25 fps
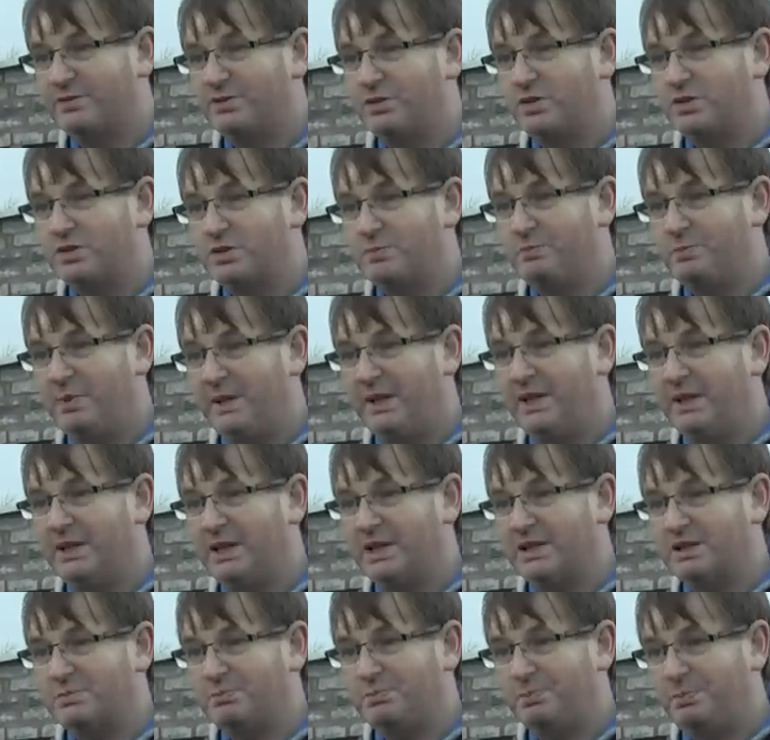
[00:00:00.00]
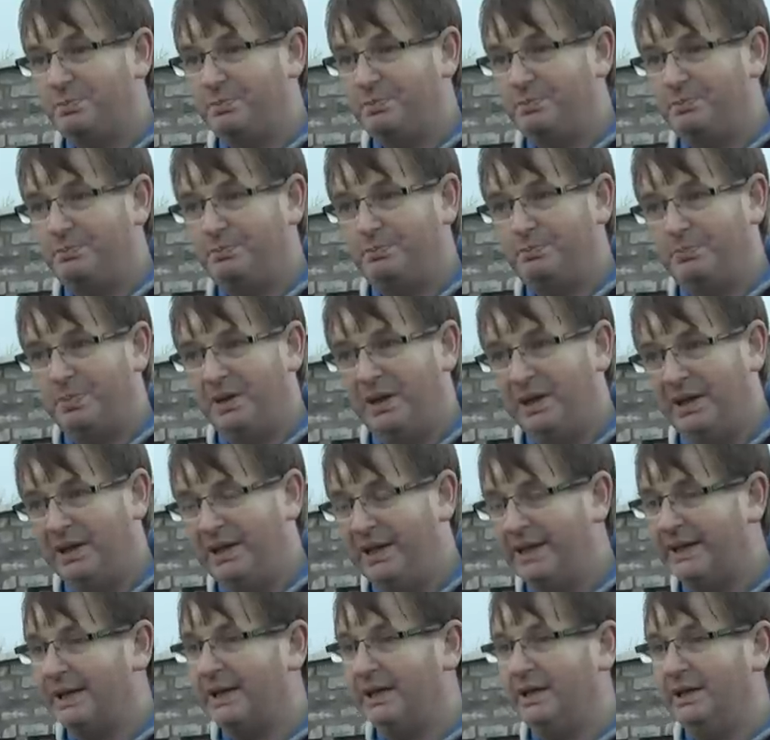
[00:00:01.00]
force been as
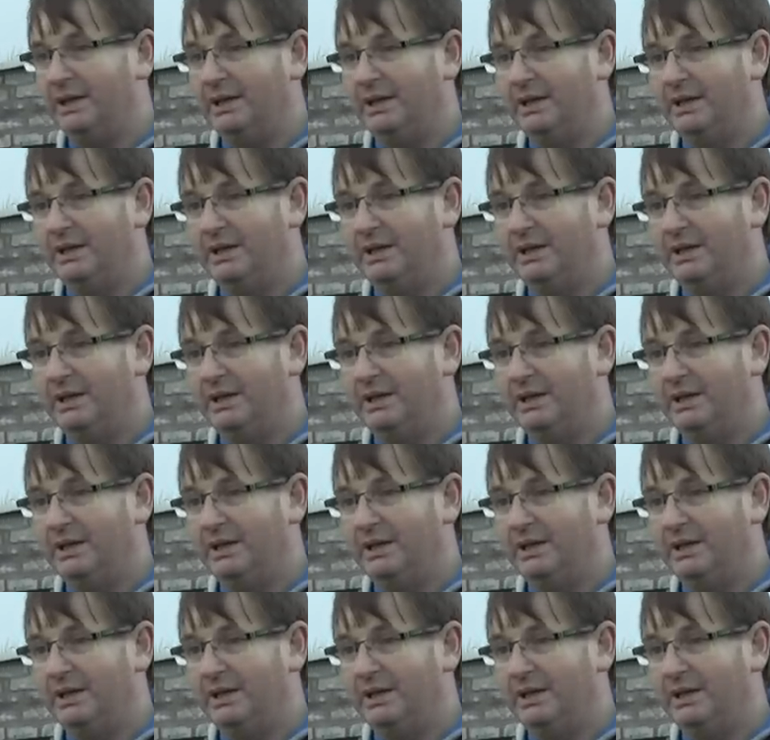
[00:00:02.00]
political